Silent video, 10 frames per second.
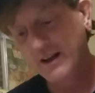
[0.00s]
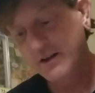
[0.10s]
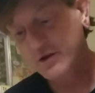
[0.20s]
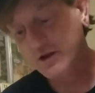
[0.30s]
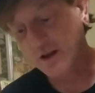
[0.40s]

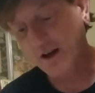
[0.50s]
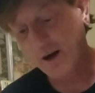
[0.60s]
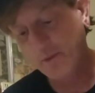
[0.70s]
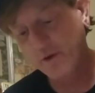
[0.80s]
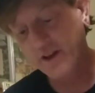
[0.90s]
There's just a
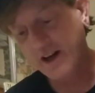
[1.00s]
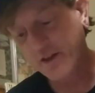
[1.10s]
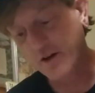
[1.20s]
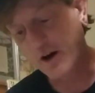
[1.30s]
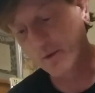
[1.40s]
couple that I
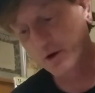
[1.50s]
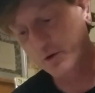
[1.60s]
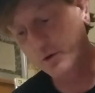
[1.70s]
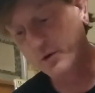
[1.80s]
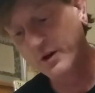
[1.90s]
thought were
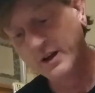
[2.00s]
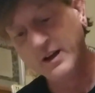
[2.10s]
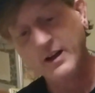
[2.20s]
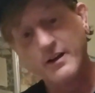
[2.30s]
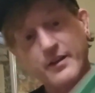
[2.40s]
cool.
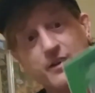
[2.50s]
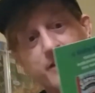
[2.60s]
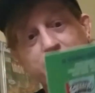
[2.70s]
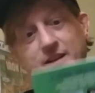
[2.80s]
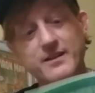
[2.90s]

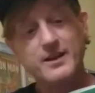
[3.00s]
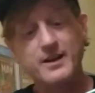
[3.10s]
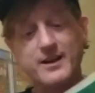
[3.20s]
There's this uh,